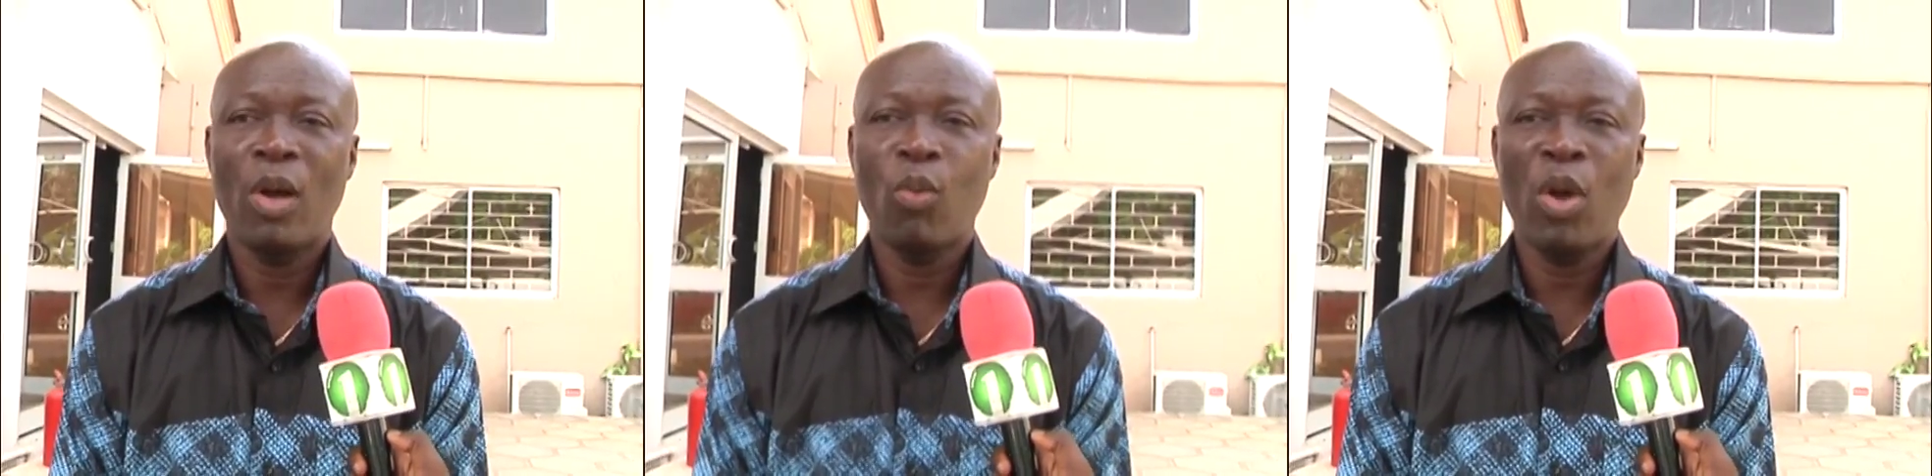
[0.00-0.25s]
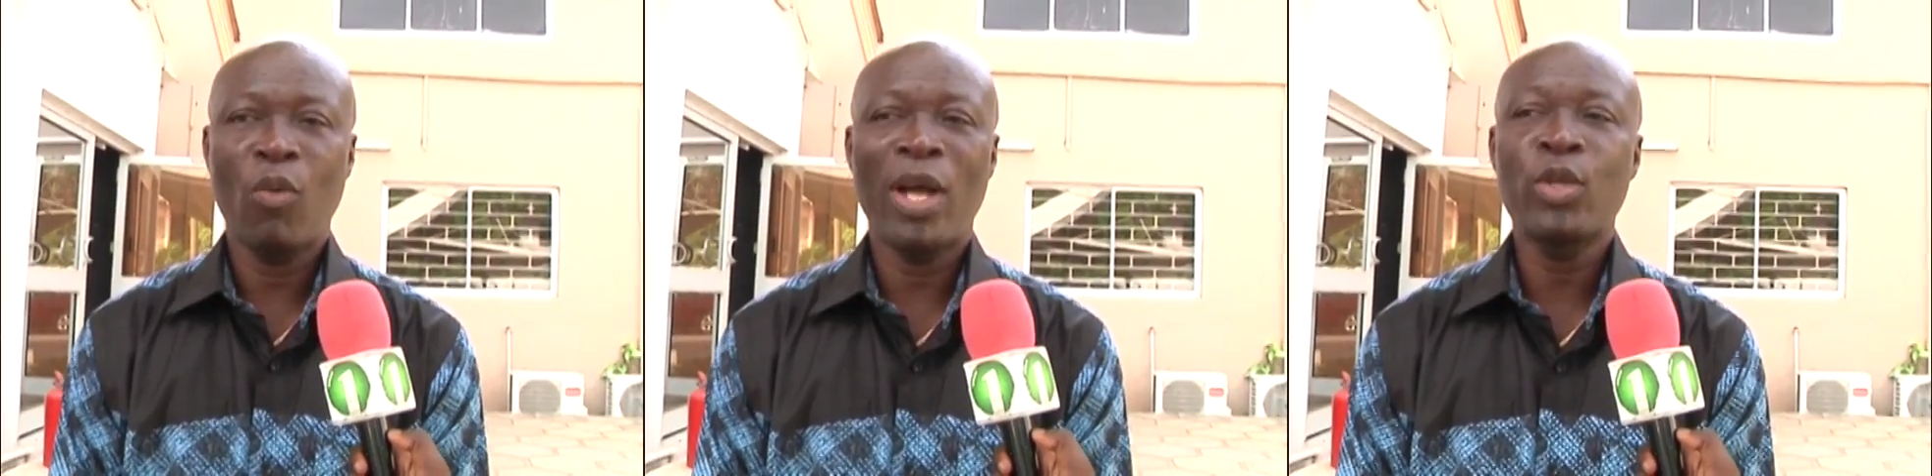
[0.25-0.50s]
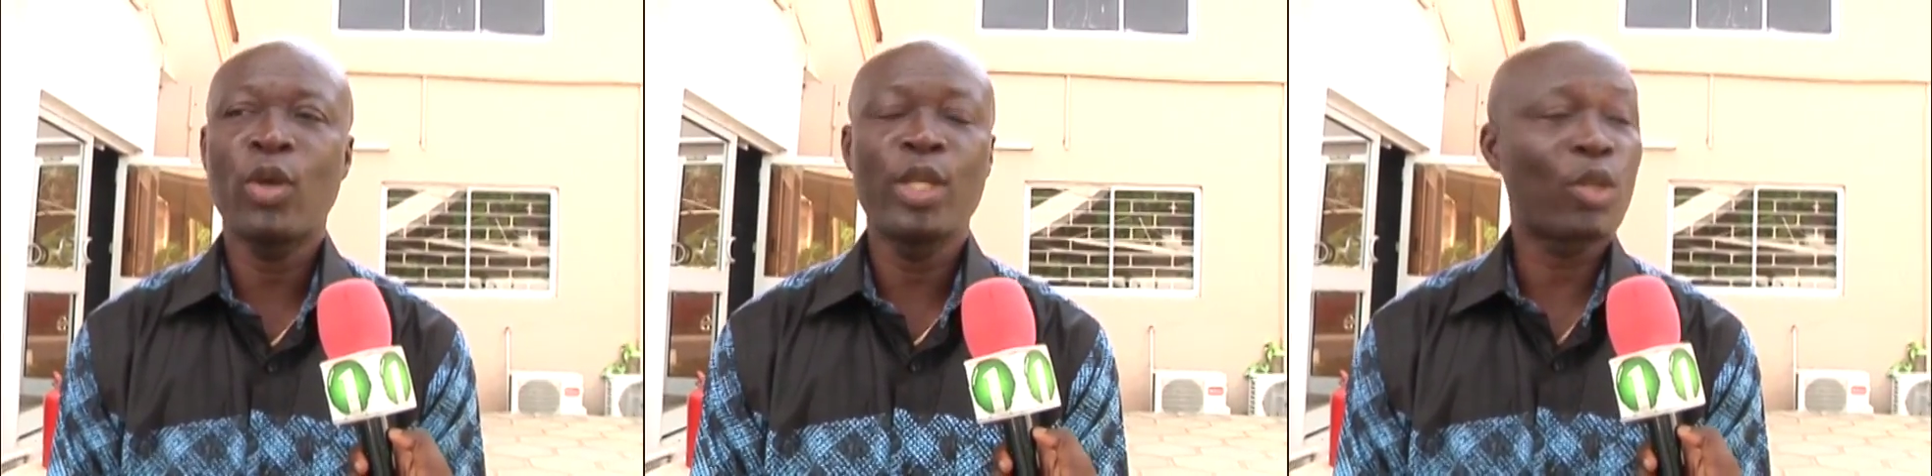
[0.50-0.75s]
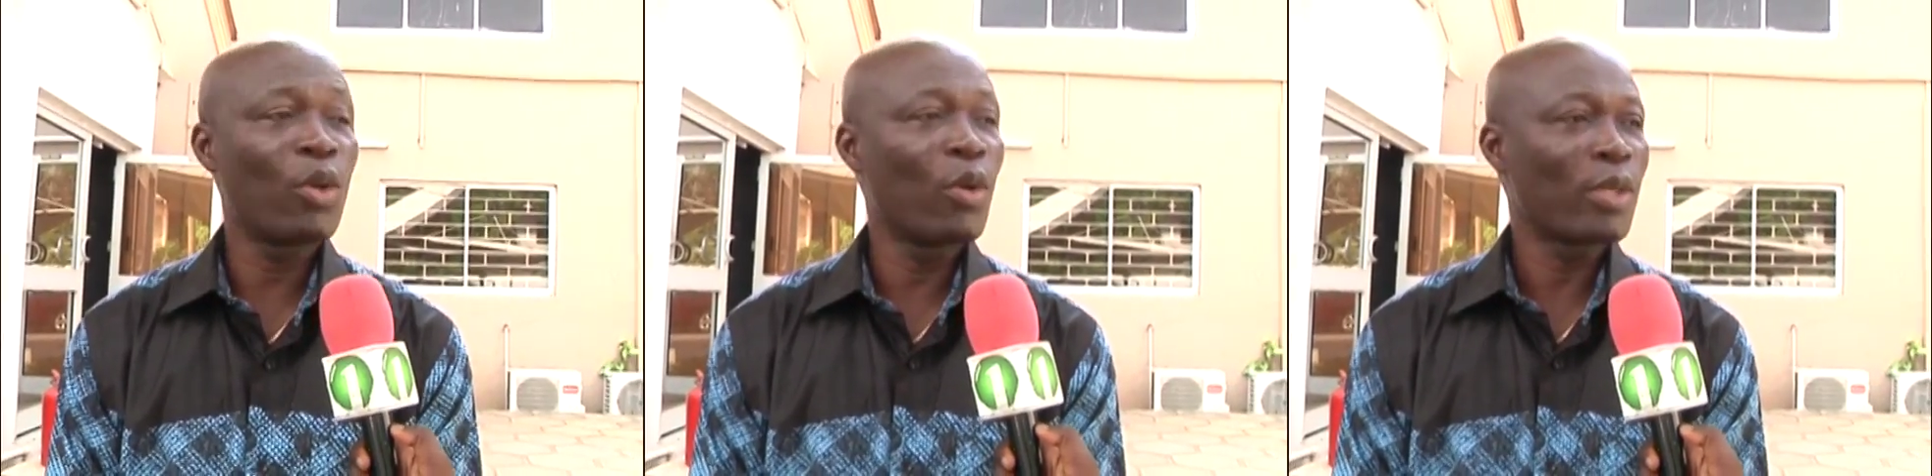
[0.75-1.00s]
when one door
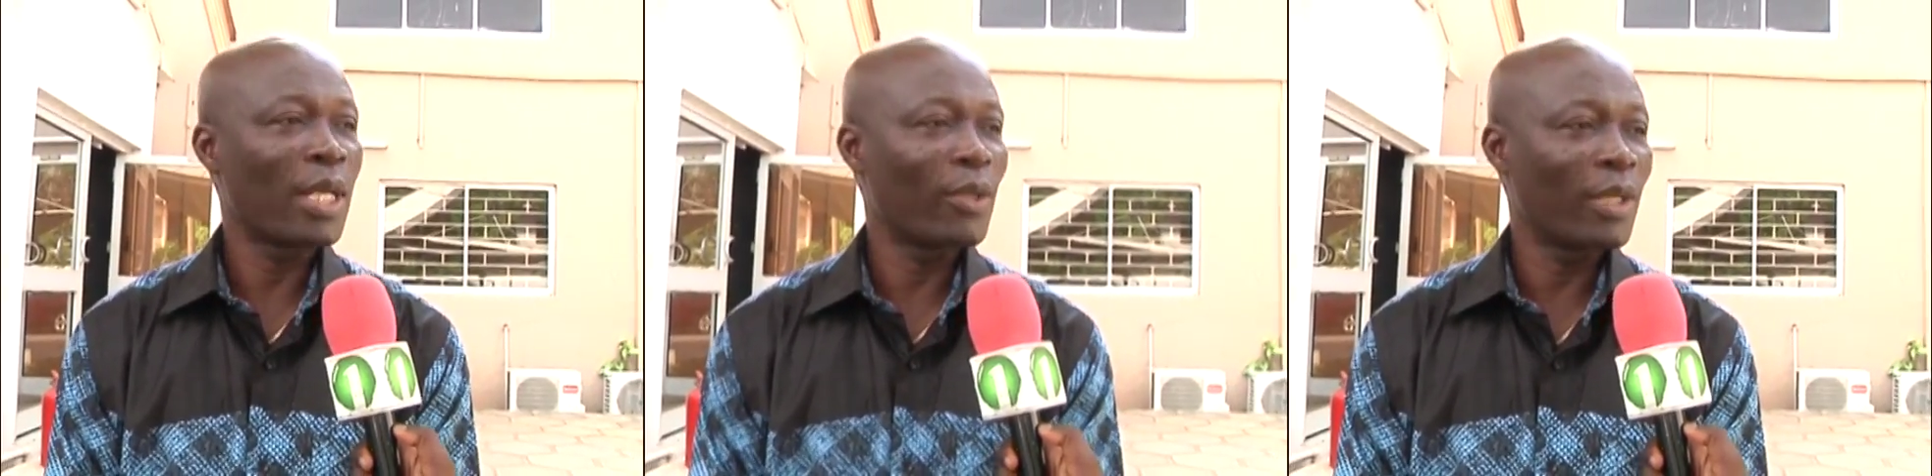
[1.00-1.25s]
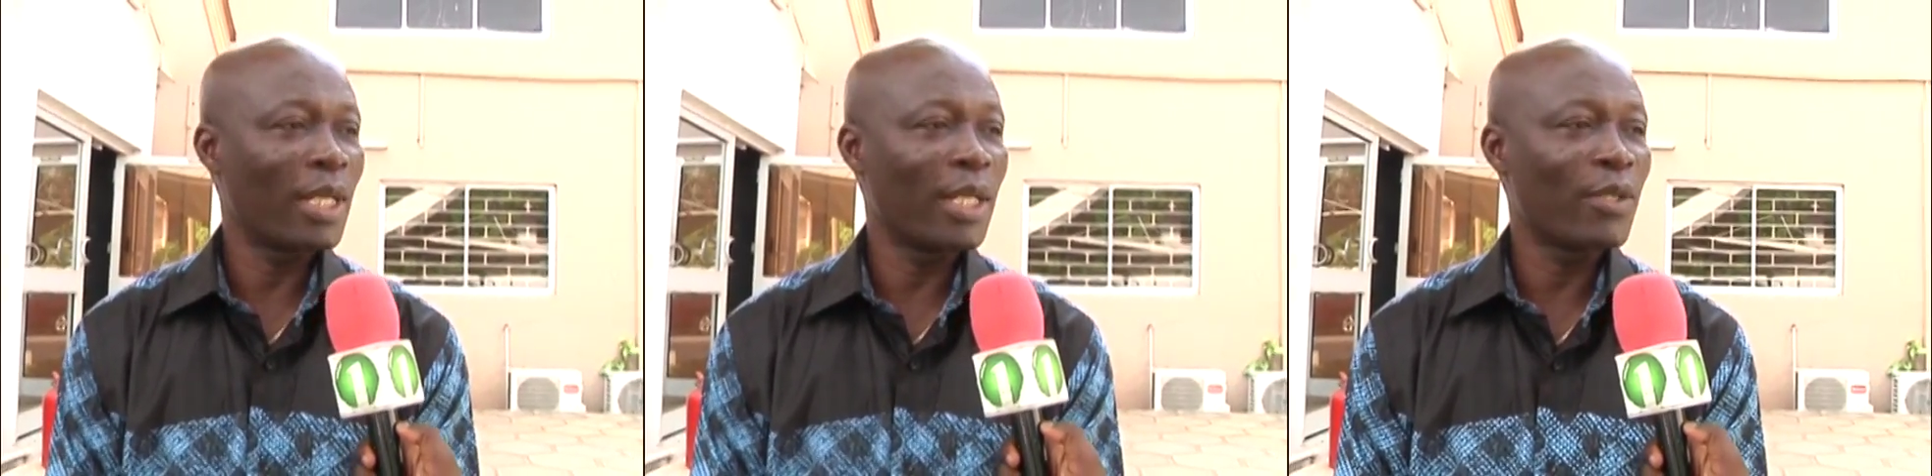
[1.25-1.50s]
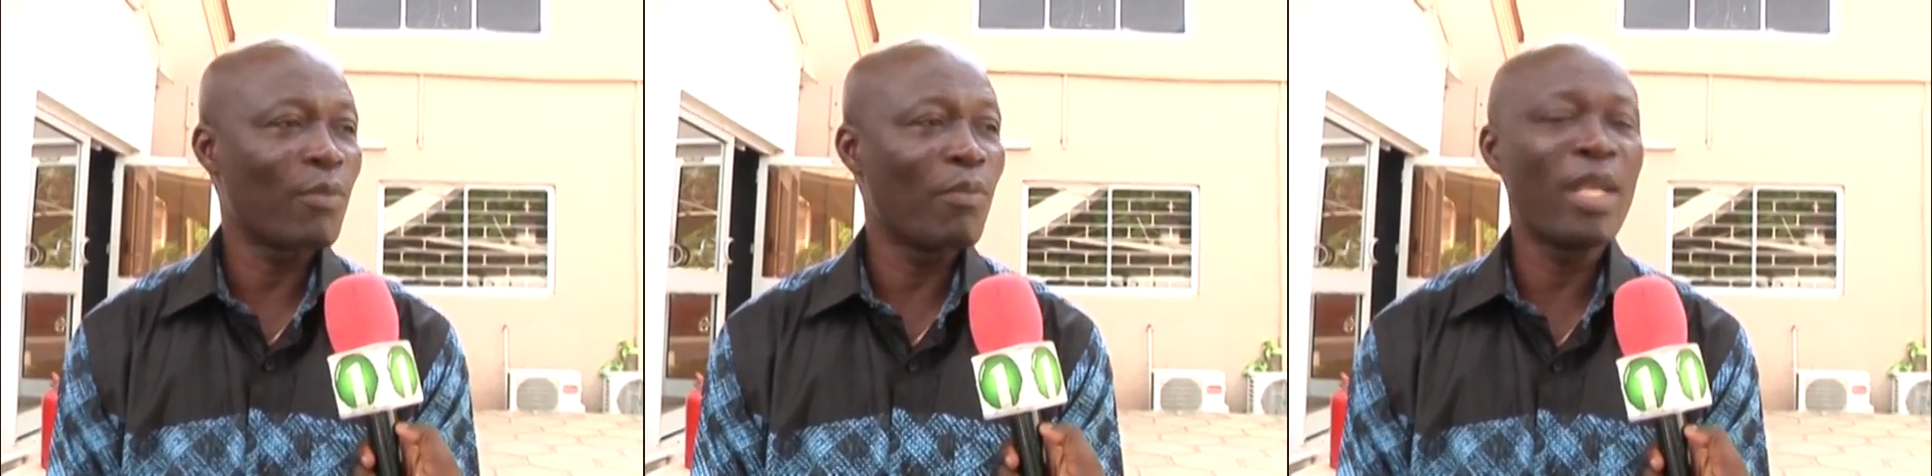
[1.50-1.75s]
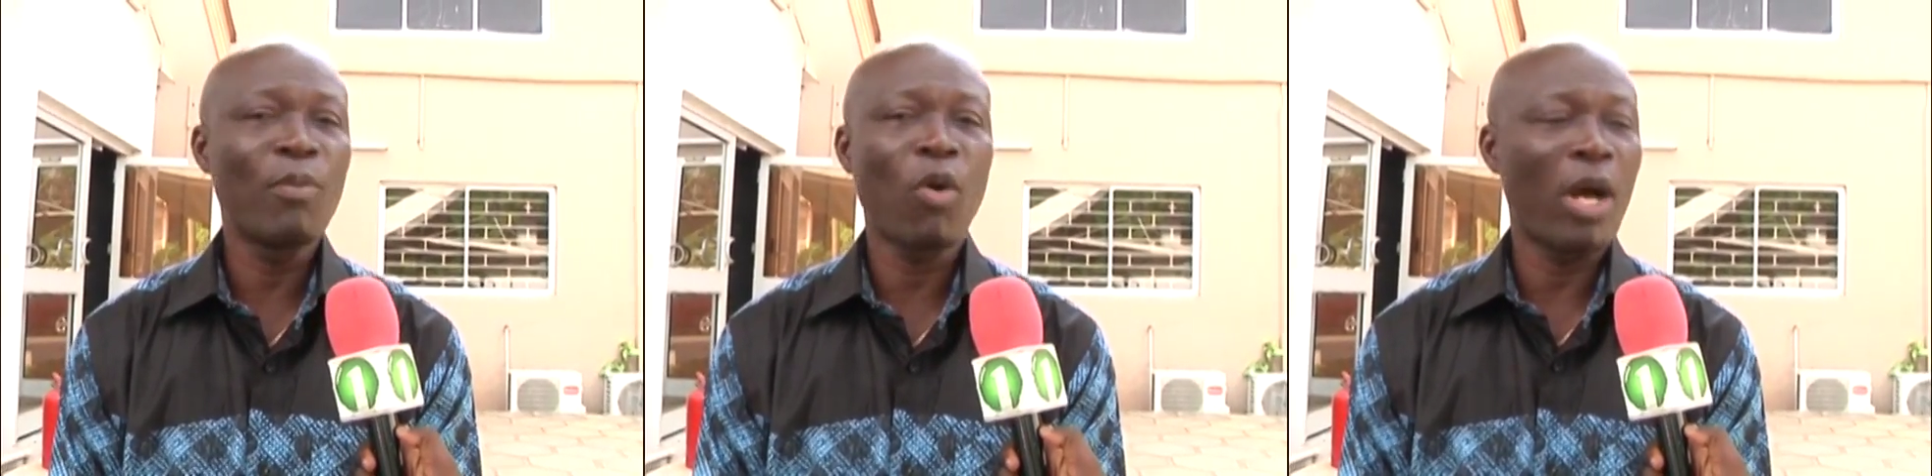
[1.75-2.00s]
is closed, another is
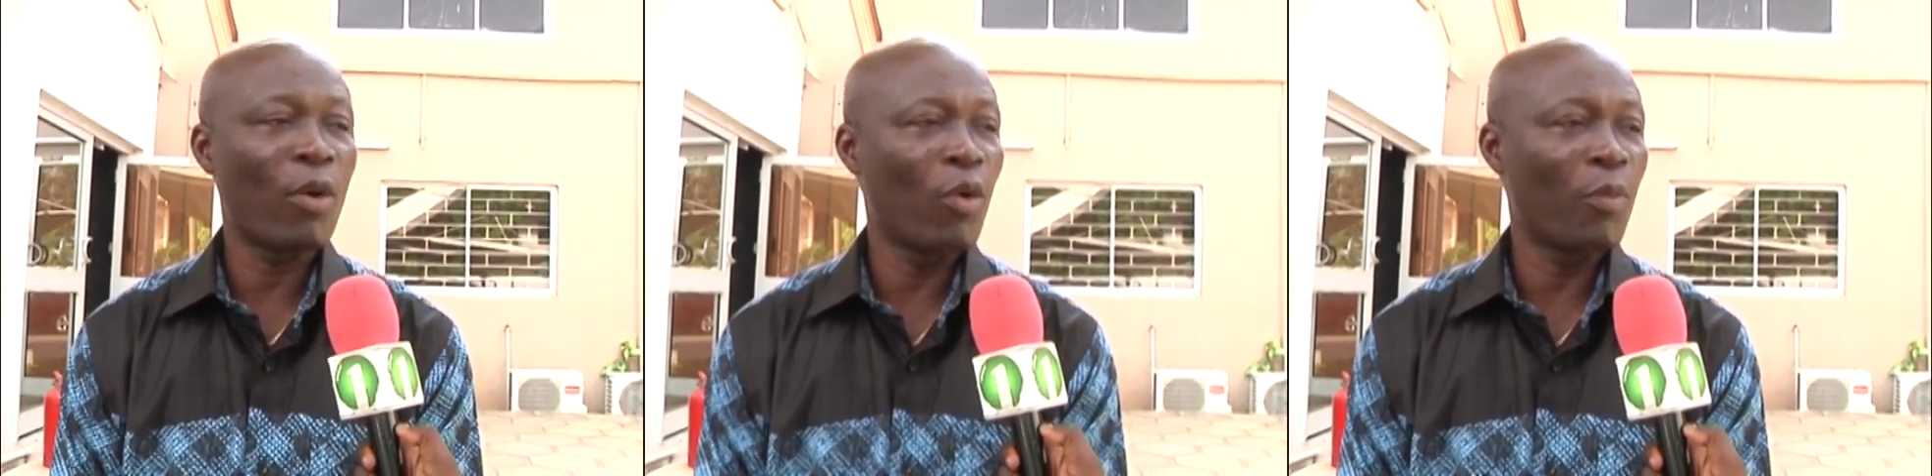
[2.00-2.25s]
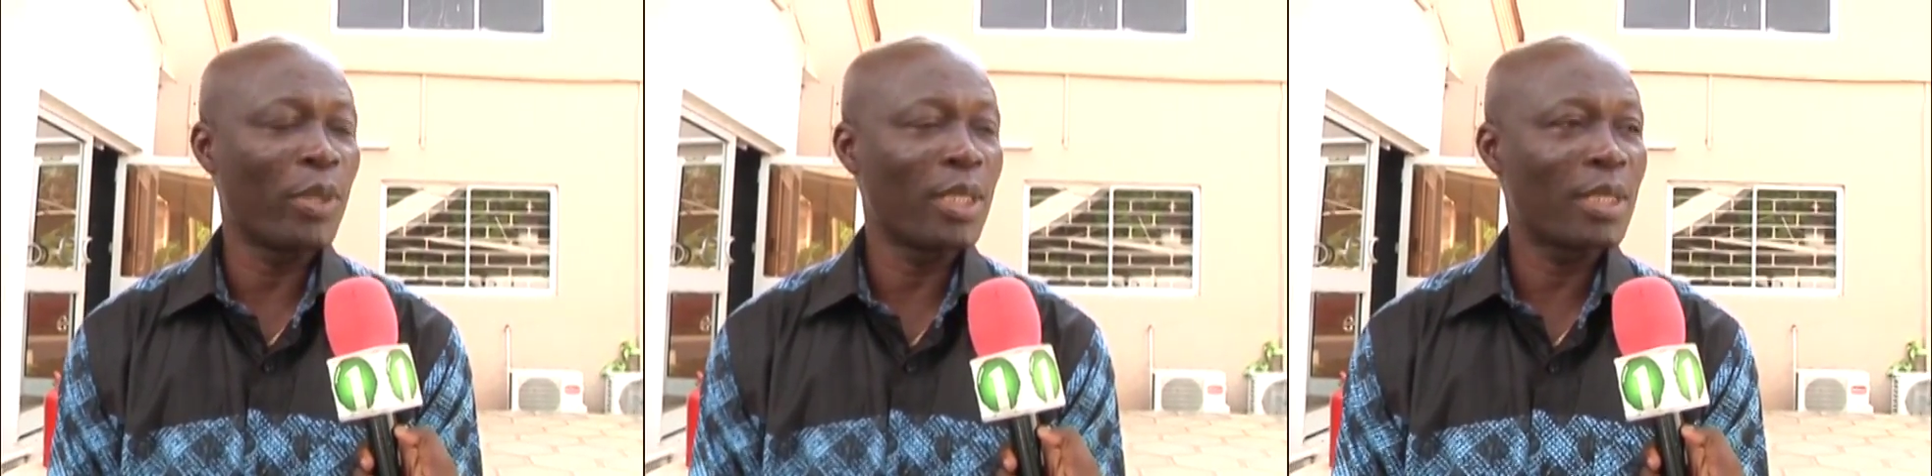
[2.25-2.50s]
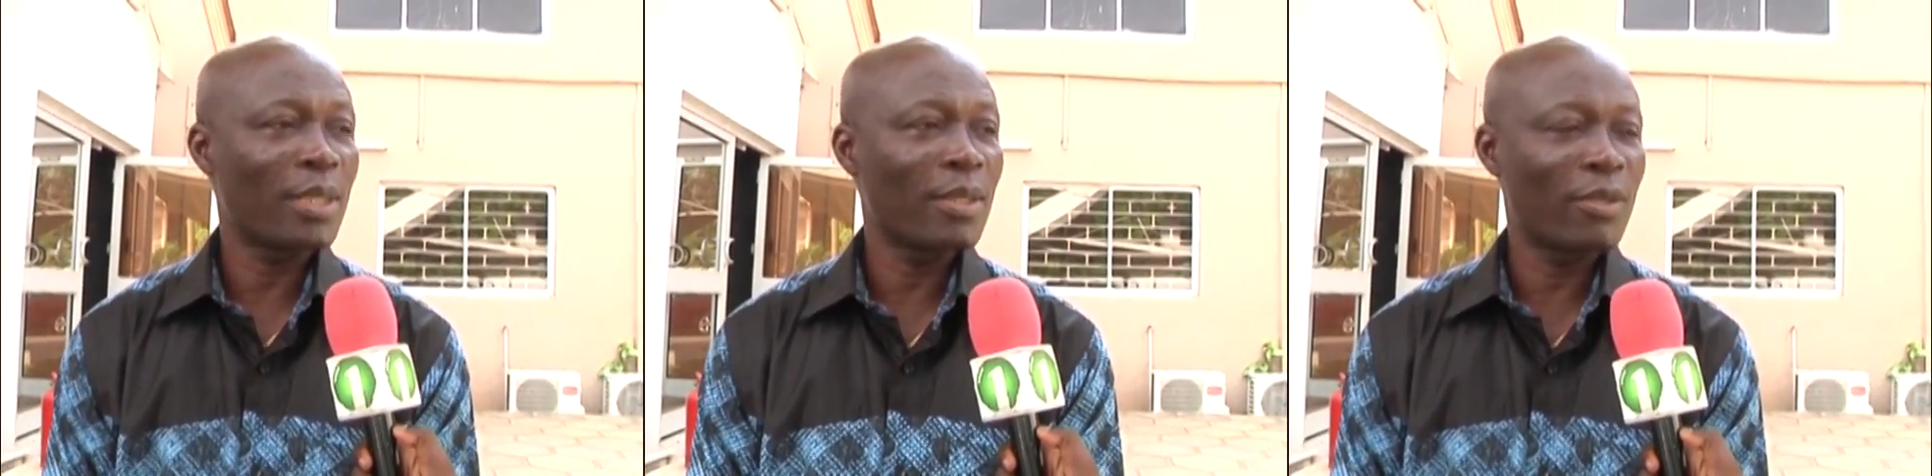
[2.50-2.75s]
many more are opened.